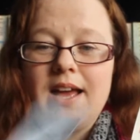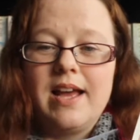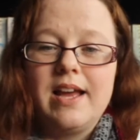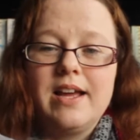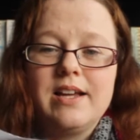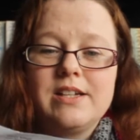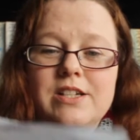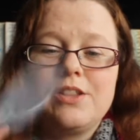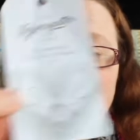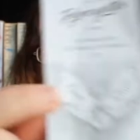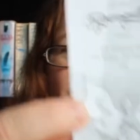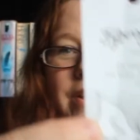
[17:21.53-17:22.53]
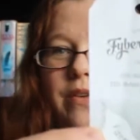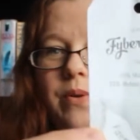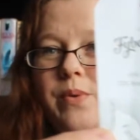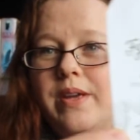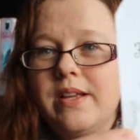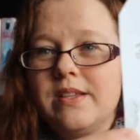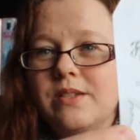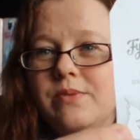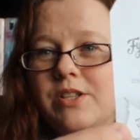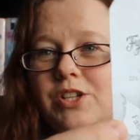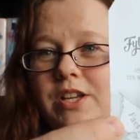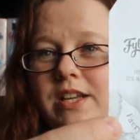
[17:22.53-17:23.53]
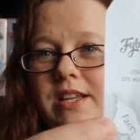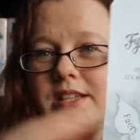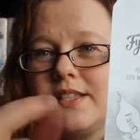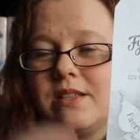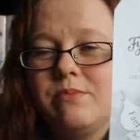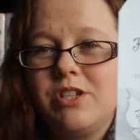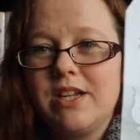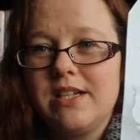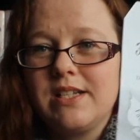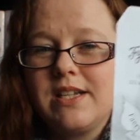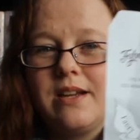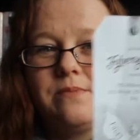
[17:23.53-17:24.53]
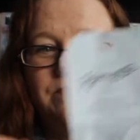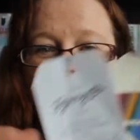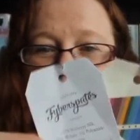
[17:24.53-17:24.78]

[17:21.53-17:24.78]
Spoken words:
and the Fairy Wings, which is the magenta.